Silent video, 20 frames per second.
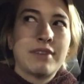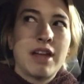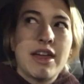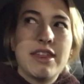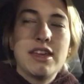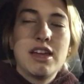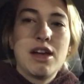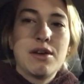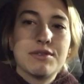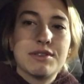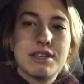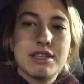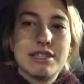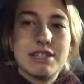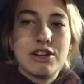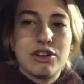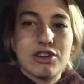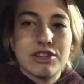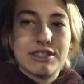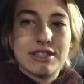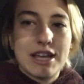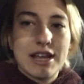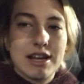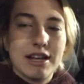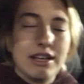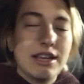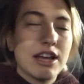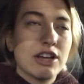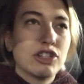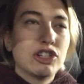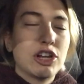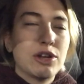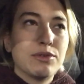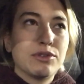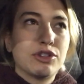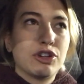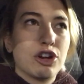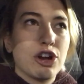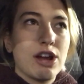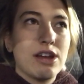I think I was at Secret Santa. Yesterday
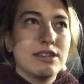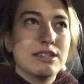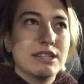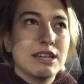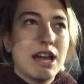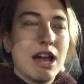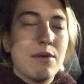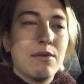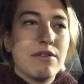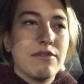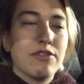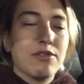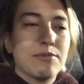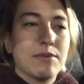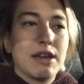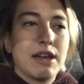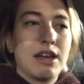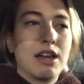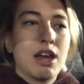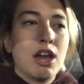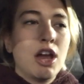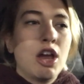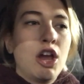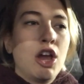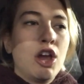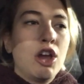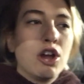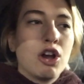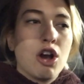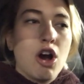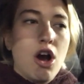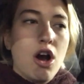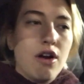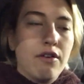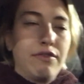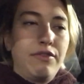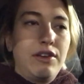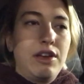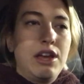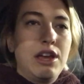was crazy. I went from like
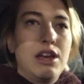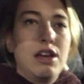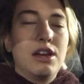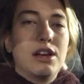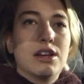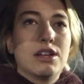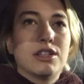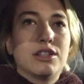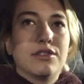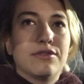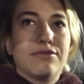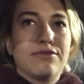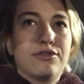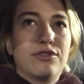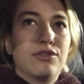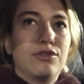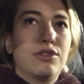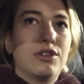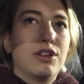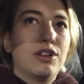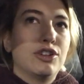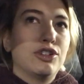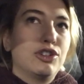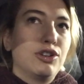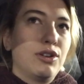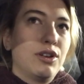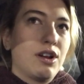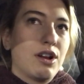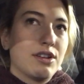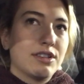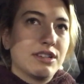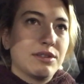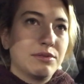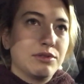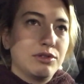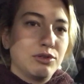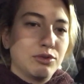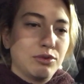coffee to Fruta to shitty content with